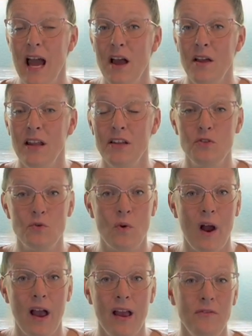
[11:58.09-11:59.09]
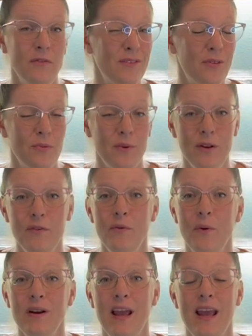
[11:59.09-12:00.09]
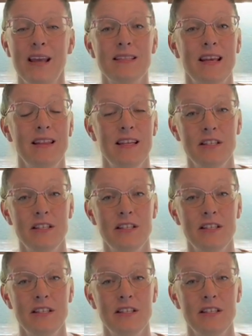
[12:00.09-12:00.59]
out and dry for three to four days, and then